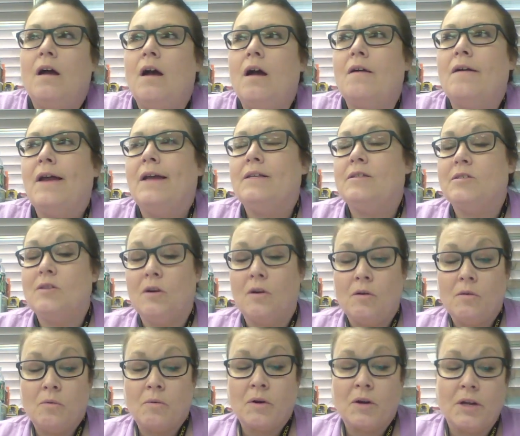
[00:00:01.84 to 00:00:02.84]
All right,
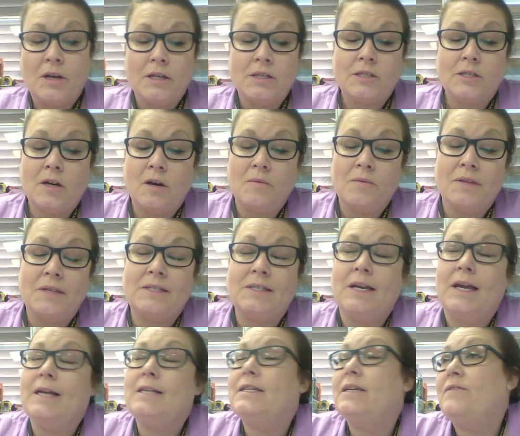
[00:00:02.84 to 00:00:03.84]
so we're going to start with the
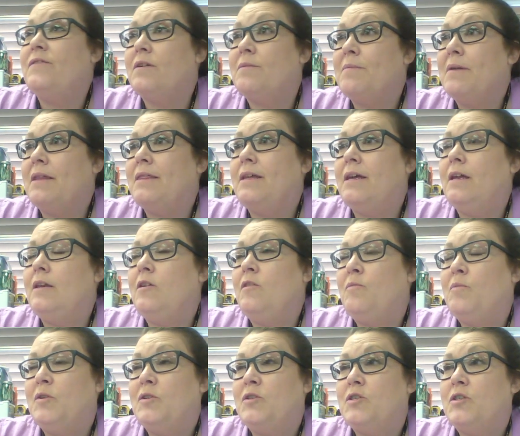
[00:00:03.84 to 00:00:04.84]
scientific method, and you
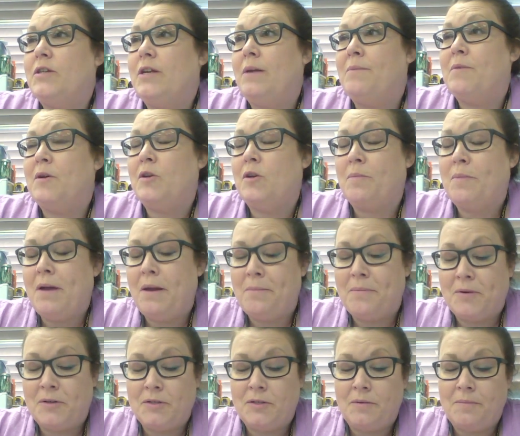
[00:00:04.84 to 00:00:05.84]
put your name on your
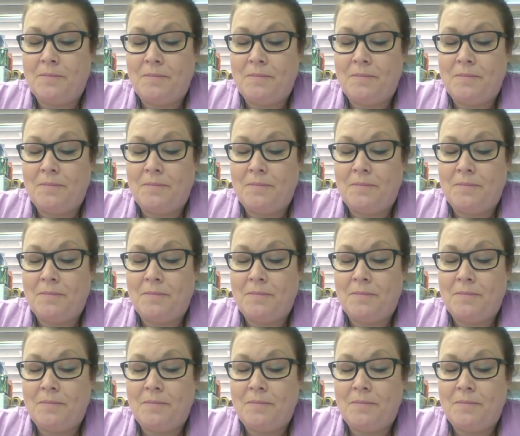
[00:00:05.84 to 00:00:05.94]
paper.